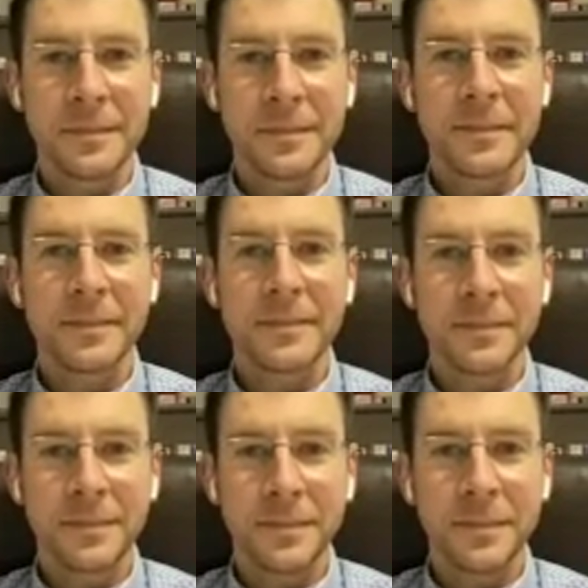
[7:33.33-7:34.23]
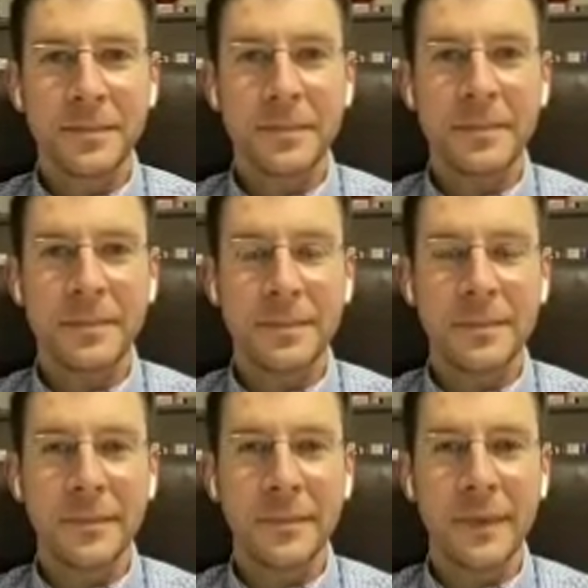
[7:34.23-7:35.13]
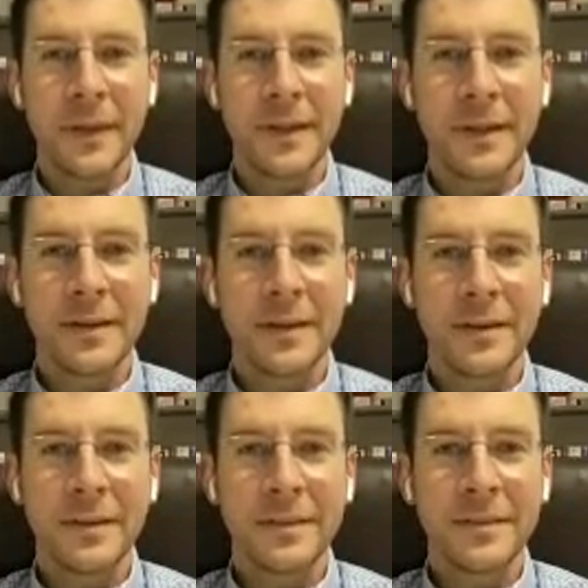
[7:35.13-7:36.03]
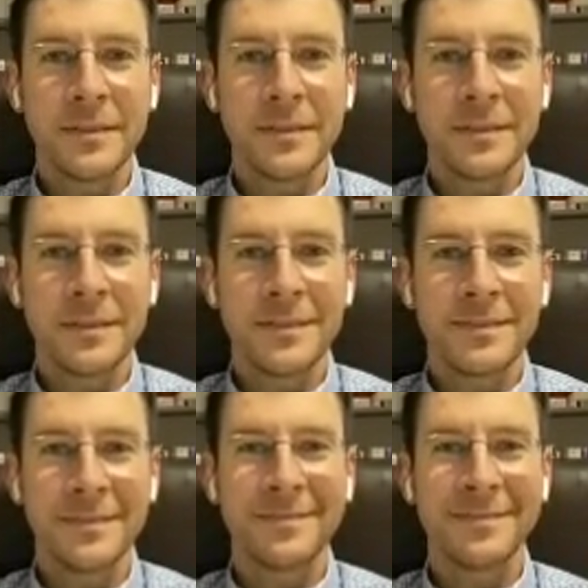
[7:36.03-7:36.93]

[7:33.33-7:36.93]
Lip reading: (silent)